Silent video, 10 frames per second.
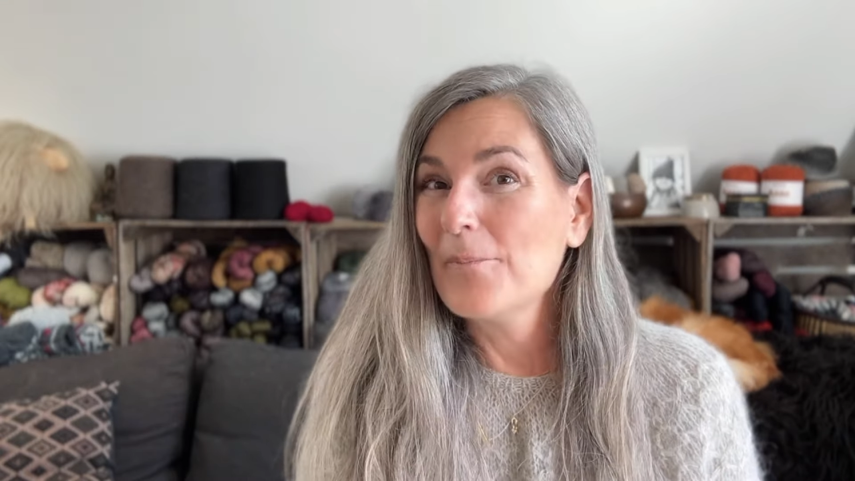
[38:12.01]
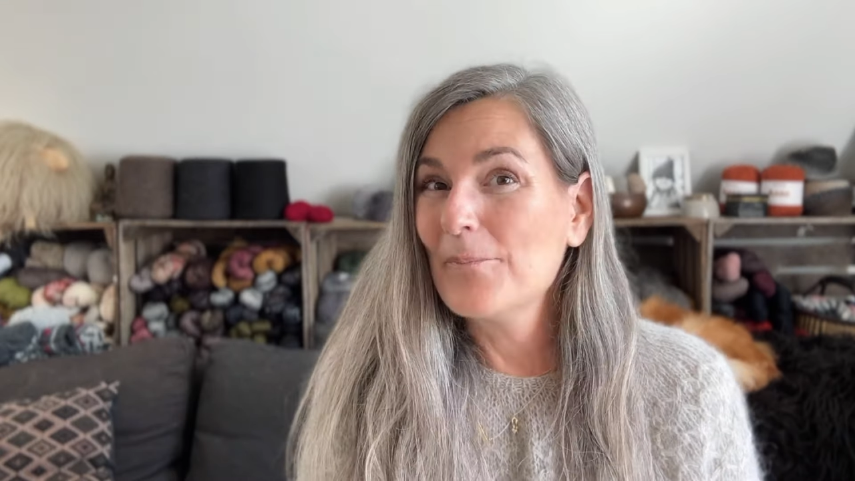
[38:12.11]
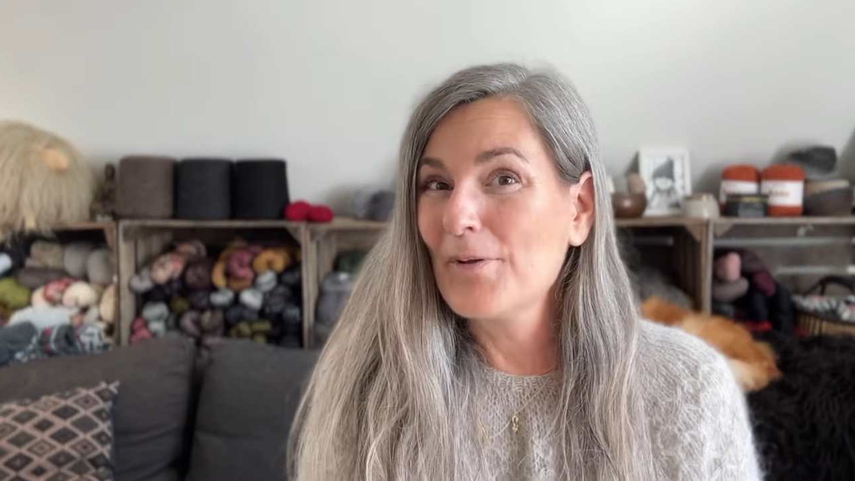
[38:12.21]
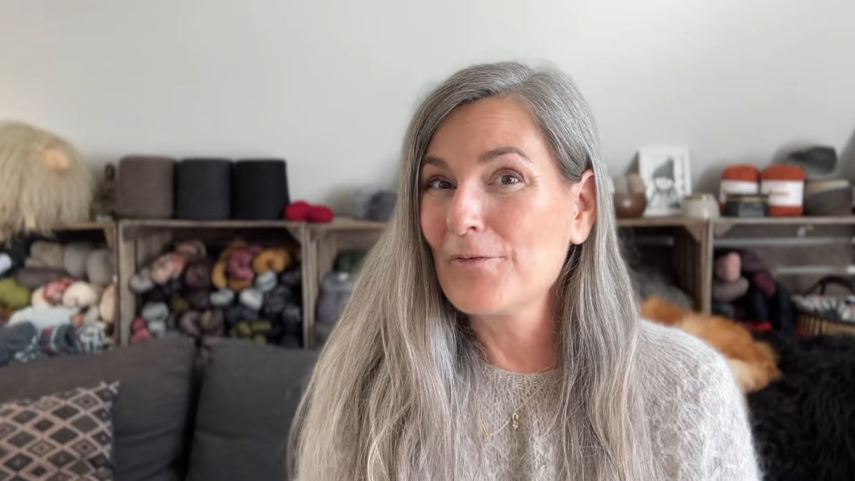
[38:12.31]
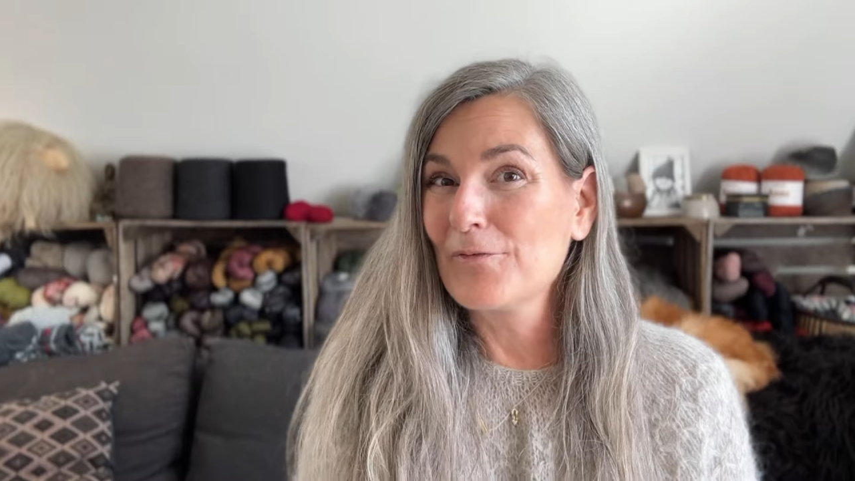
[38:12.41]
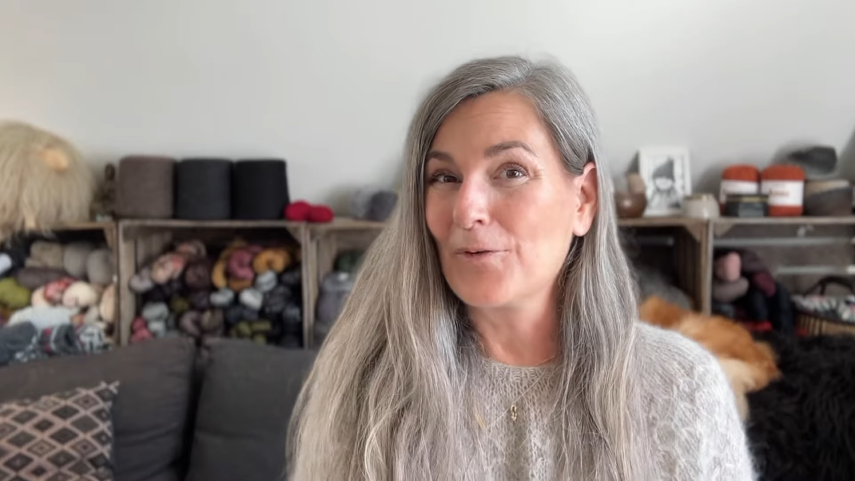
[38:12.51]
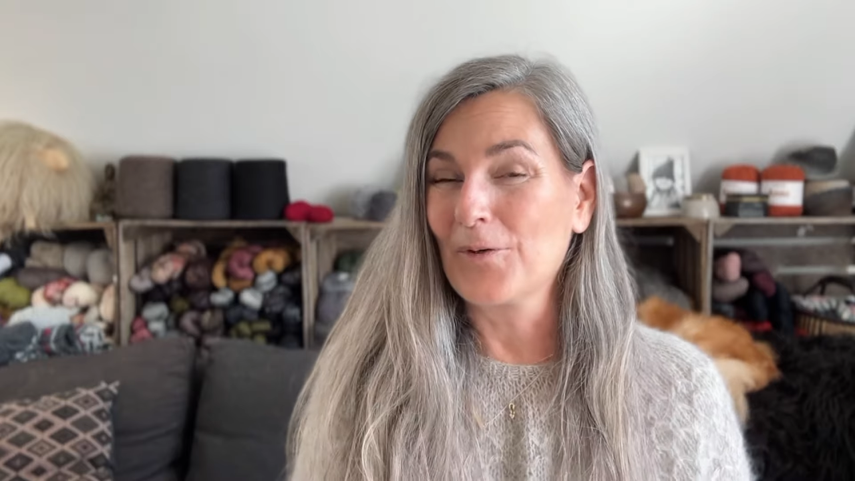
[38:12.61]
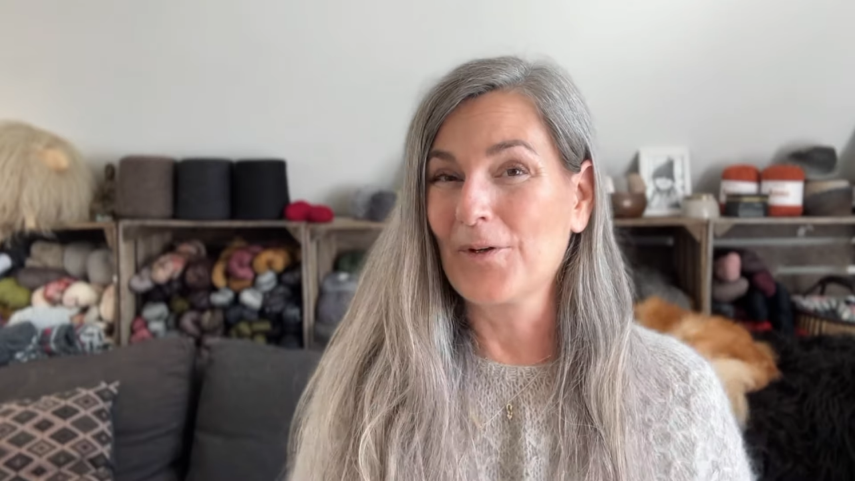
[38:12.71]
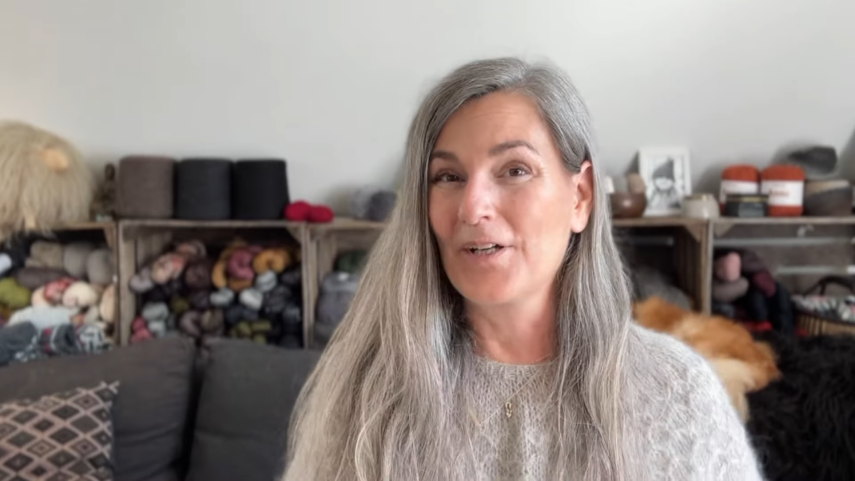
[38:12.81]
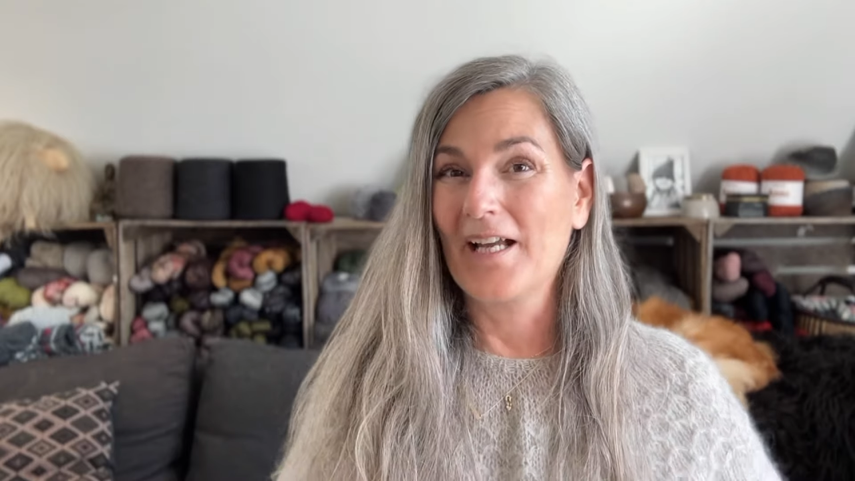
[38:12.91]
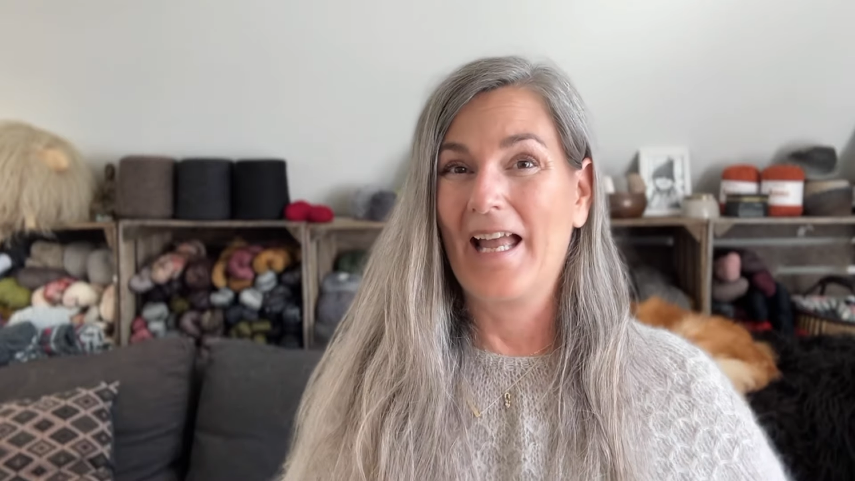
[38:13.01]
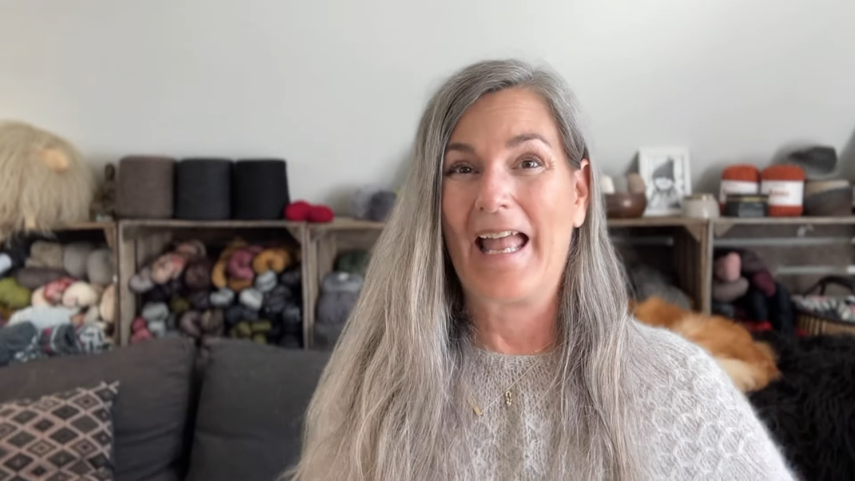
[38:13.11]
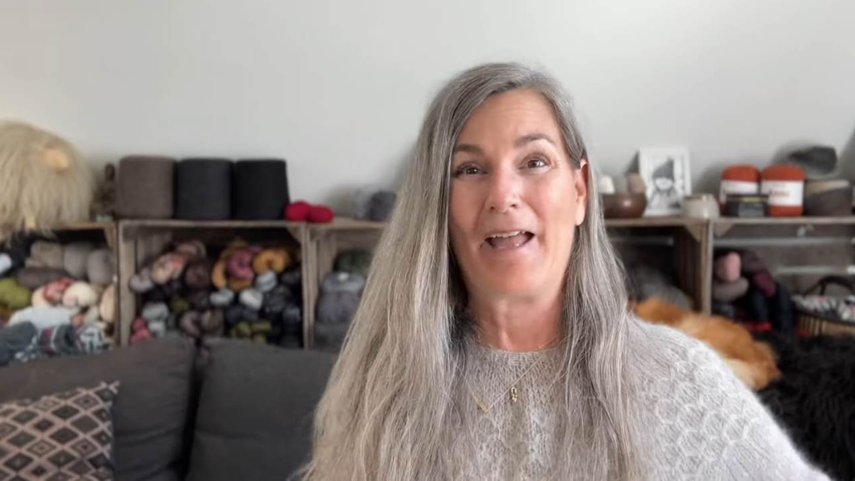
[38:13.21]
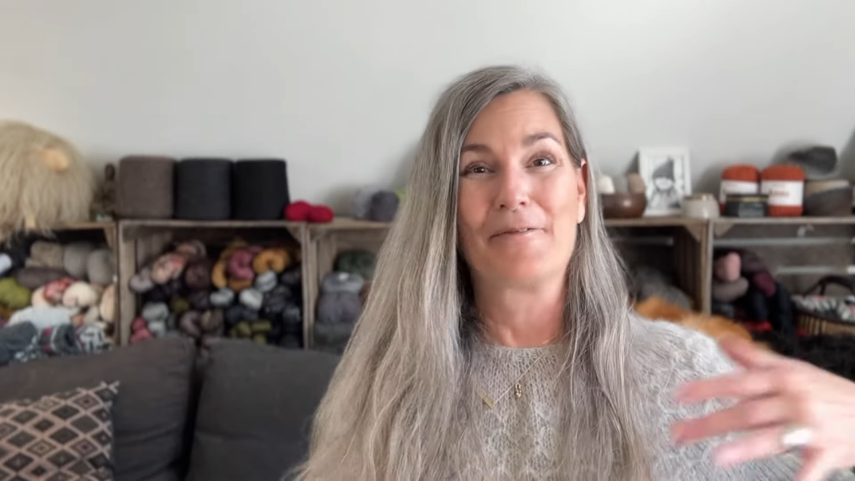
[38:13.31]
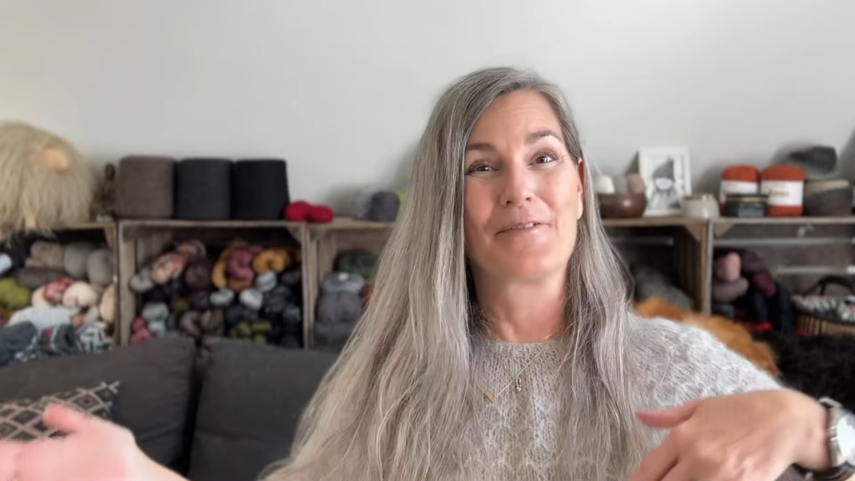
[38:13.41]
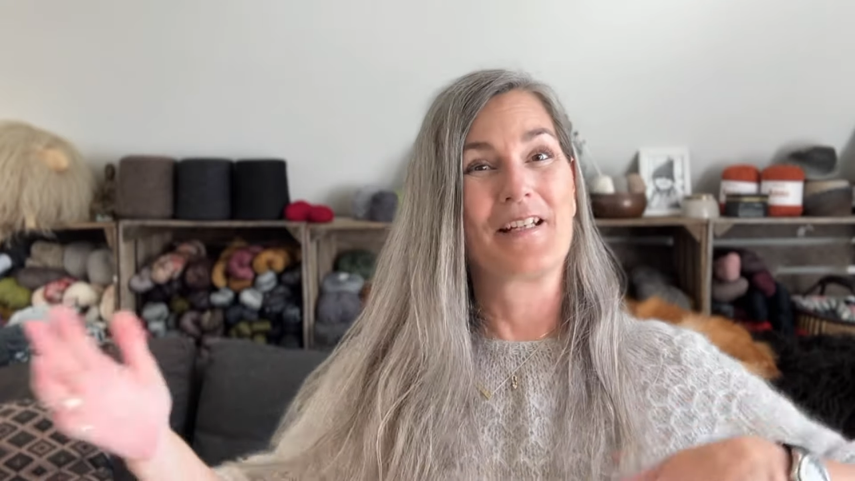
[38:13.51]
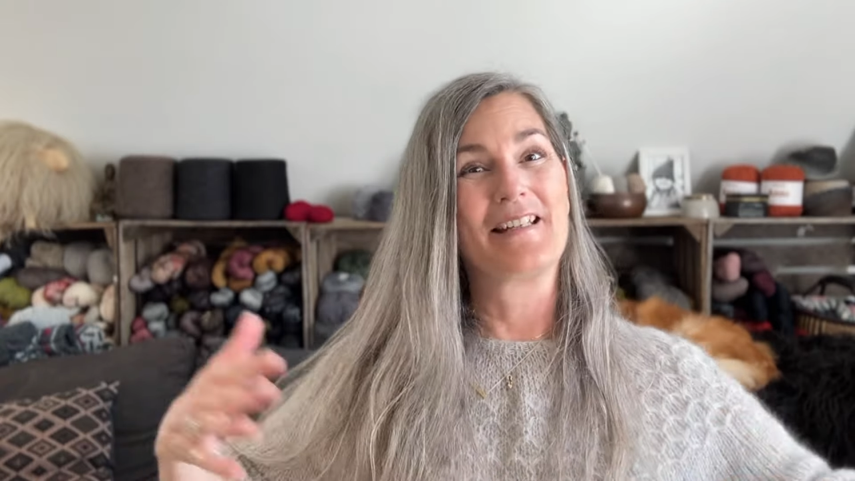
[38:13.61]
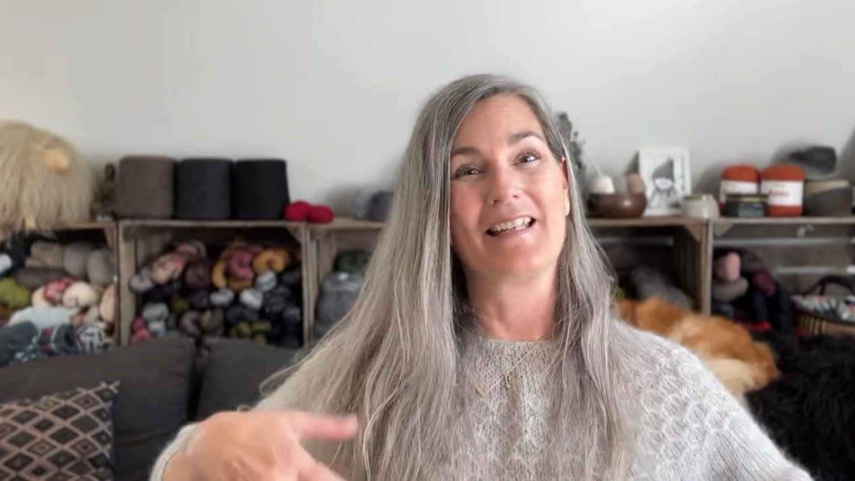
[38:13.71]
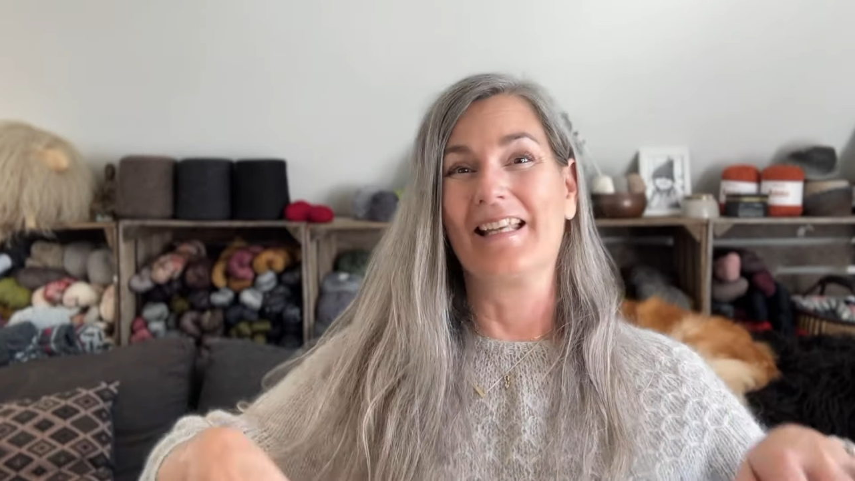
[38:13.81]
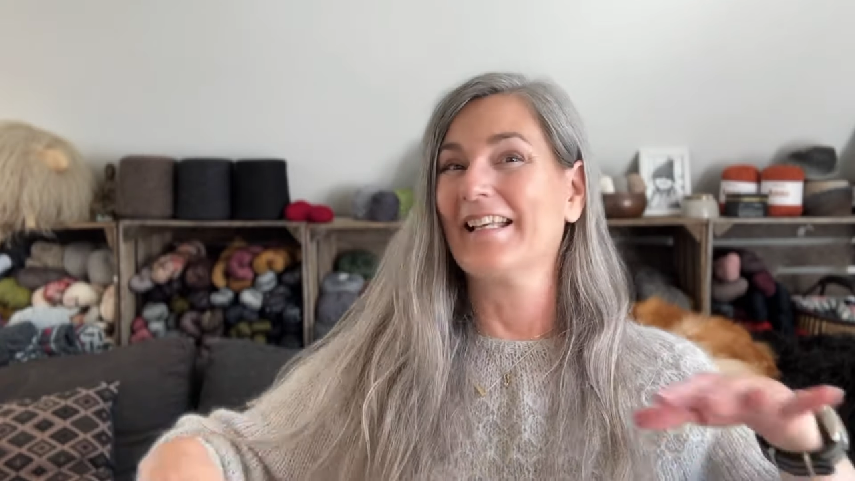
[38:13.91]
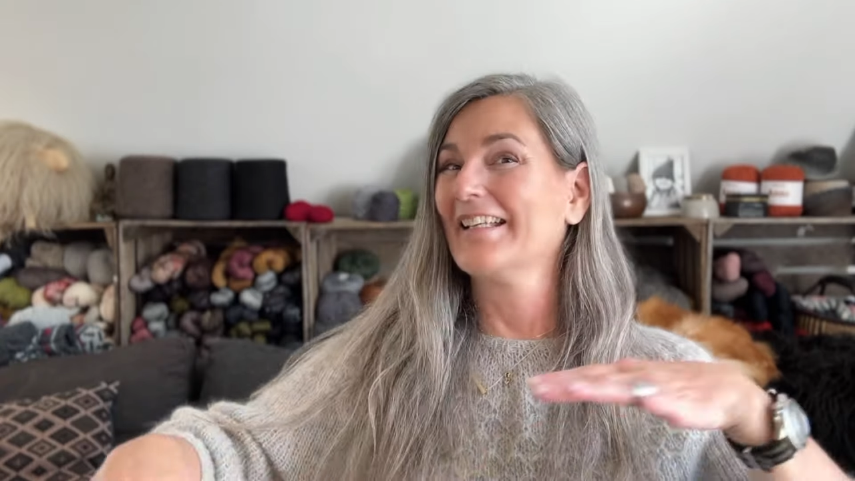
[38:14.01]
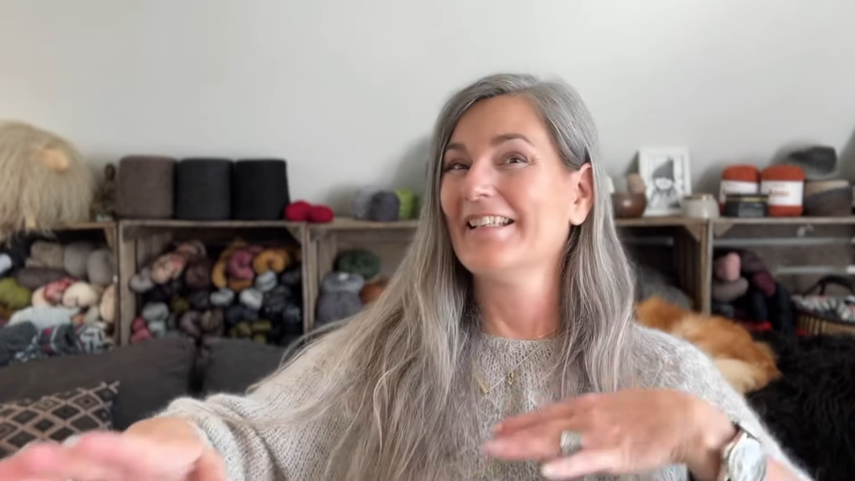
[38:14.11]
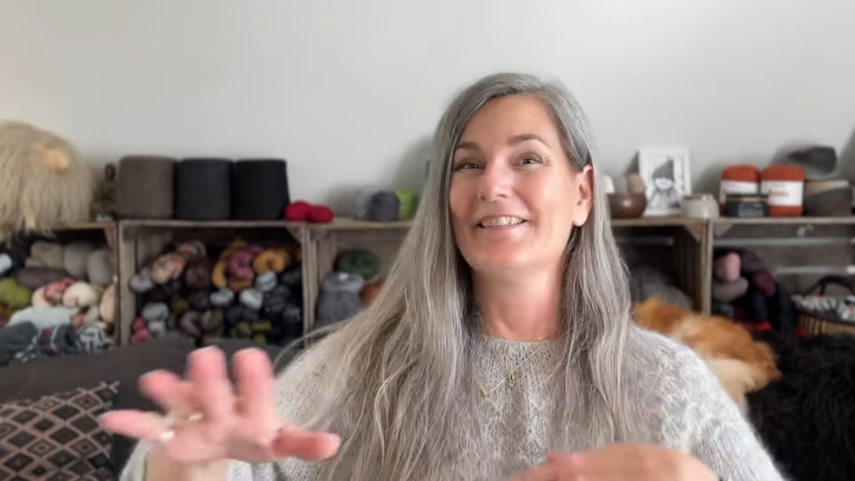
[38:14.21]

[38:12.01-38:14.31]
before everything